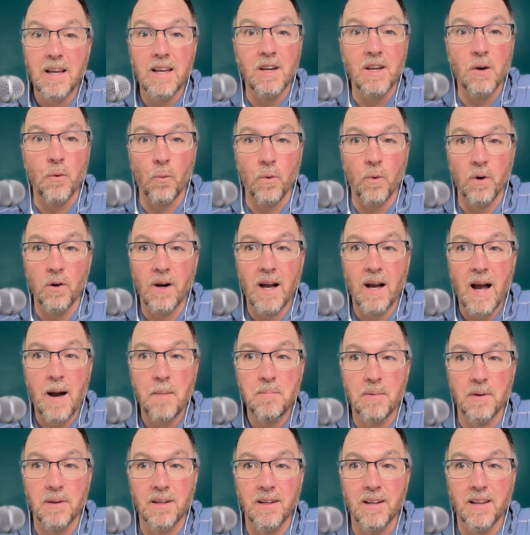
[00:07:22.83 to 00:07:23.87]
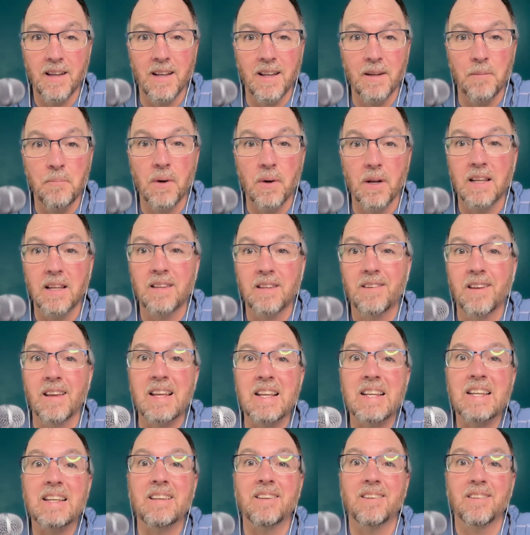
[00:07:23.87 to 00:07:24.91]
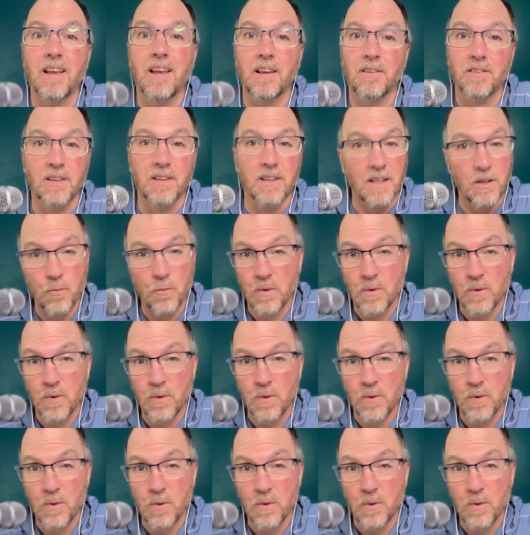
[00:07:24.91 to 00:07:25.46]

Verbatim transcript: It will happen. And but it's a necessity.